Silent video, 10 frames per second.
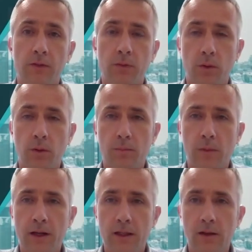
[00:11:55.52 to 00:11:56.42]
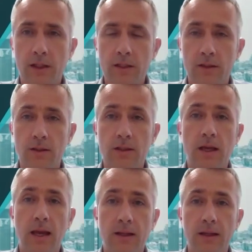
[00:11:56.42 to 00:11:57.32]
for mining license
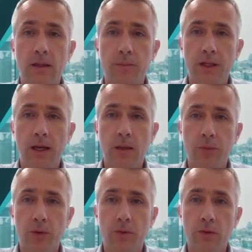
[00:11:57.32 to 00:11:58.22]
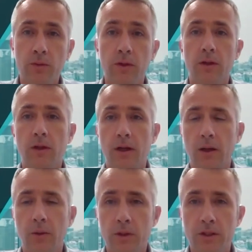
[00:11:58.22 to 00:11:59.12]
and EPA approval,
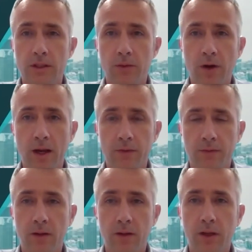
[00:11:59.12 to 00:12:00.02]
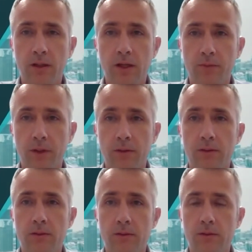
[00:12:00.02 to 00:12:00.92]
which is then ratified by government
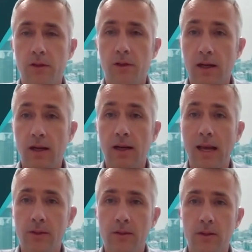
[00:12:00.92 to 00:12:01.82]
to then allow us